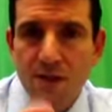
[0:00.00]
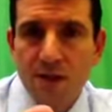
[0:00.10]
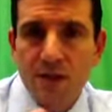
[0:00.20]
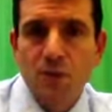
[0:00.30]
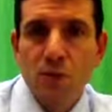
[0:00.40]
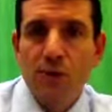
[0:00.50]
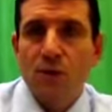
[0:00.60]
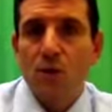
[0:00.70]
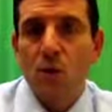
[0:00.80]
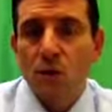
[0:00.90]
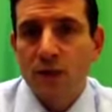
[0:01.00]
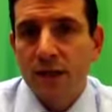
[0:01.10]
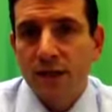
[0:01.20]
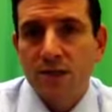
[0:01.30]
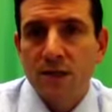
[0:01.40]
This will be the court
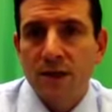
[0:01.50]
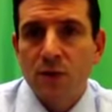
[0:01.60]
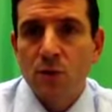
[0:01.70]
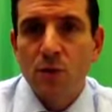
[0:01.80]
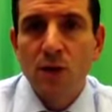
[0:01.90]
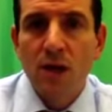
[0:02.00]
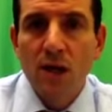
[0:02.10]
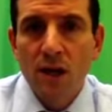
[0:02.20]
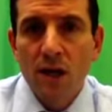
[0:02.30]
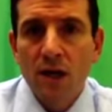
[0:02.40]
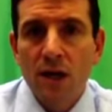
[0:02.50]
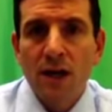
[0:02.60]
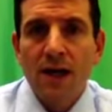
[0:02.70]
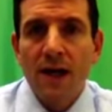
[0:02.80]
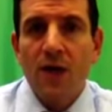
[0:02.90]
case that you will
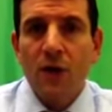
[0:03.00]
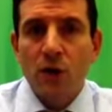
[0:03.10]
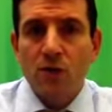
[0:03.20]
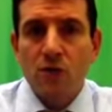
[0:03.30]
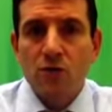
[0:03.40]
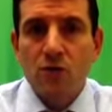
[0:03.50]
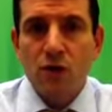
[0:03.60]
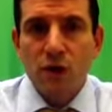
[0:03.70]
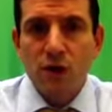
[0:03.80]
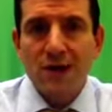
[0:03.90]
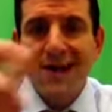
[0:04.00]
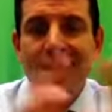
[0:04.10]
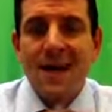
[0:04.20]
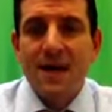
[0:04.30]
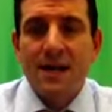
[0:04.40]
hang your
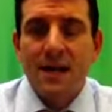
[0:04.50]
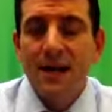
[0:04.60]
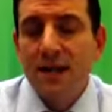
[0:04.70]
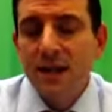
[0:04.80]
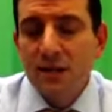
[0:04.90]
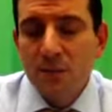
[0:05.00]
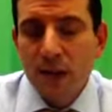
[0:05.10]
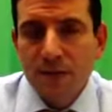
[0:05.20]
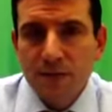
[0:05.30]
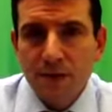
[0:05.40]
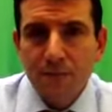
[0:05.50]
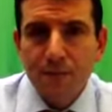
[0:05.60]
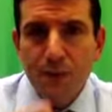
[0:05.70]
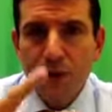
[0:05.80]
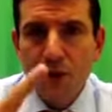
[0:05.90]
hat on. So basically,
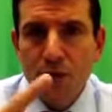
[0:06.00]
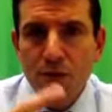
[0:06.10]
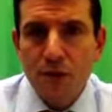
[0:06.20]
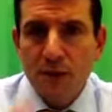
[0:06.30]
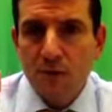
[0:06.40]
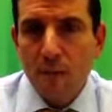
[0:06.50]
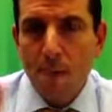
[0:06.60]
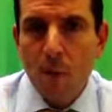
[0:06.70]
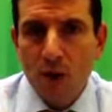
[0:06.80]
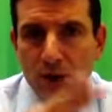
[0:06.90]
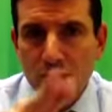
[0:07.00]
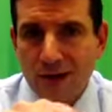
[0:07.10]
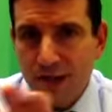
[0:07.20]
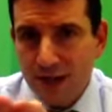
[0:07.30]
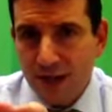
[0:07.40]
two things. One,
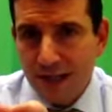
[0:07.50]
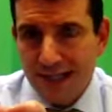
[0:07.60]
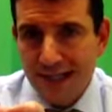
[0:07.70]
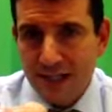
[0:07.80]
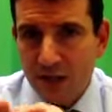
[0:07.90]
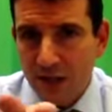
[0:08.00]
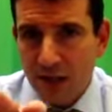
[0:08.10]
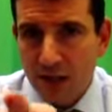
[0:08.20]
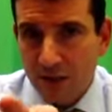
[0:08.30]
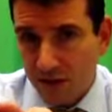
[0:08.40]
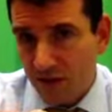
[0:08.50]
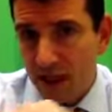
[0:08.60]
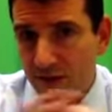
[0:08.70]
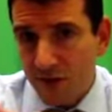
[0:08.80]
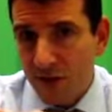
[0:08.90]
Dred, you're a
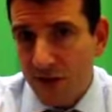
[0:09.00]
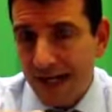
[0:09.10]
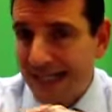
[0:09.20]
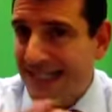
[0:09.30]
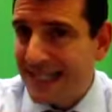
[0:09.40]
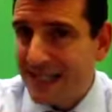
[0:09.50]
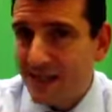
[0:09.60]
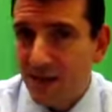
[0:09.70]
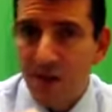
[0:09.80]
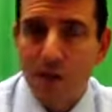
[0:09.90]
slave, so you're not a citizen.